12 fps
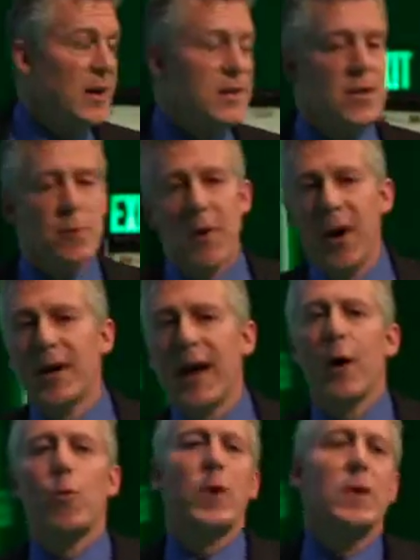He said, Marty,
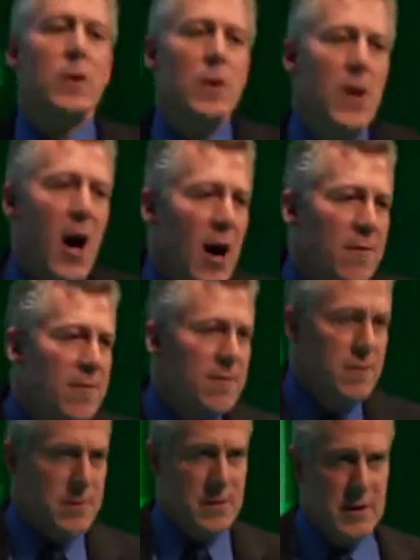I would love
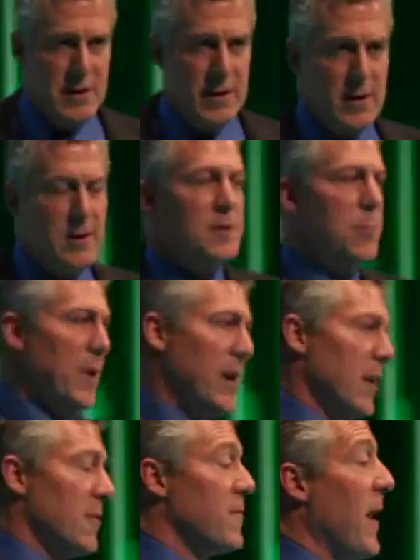to
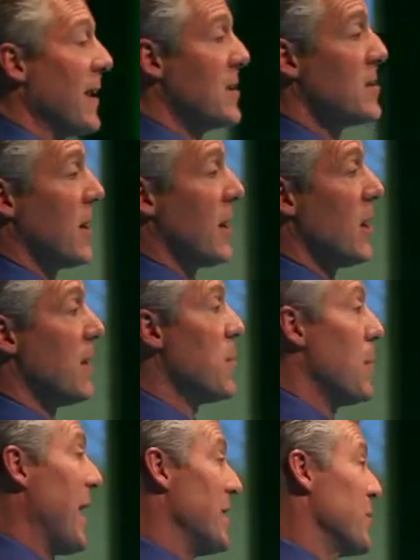beat it. In fact, he said, I'd love
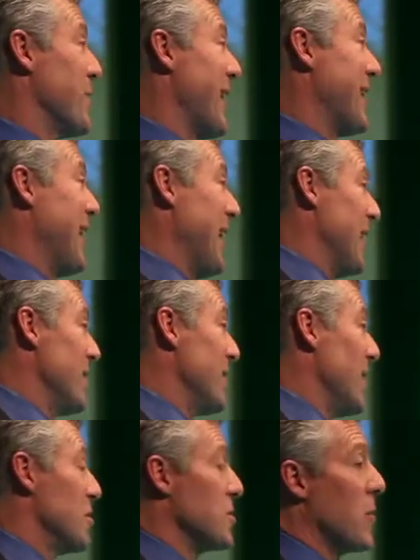to match it, but I can't.
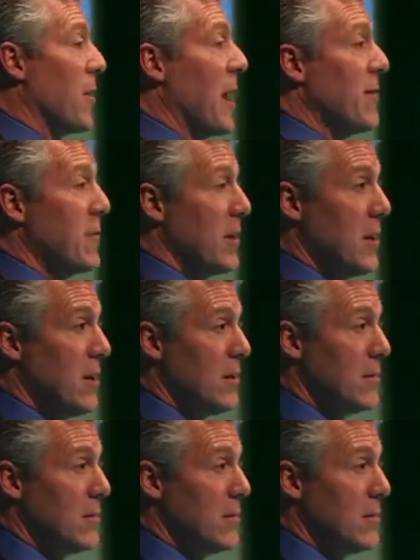I just don't have the